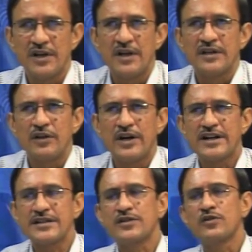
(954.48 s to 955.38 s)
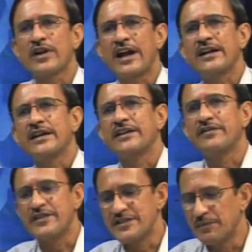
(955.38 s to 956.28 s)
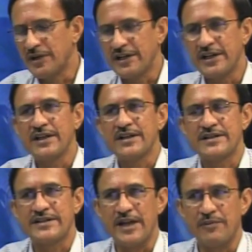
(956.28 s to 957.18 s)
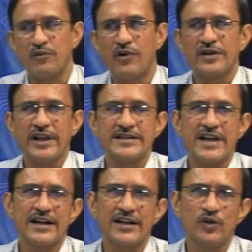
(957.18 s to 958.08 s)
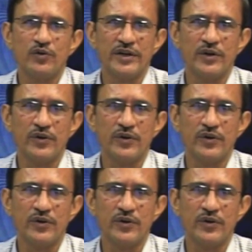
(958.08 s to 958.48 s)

Now, let us look at the feasibility step. What exactly do we do